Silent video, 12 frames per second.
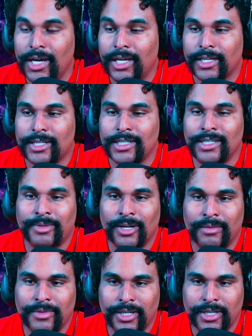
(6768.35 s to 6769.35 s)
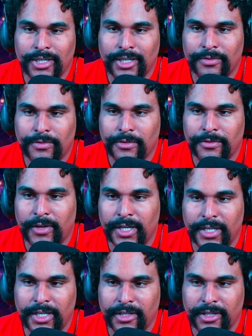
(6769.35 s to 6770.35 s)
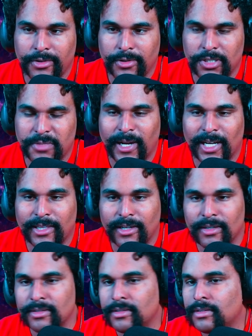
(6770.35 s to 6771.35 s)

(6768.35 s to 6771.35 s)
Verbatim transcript: The clean pair I'm going to need if we find anything gross back there.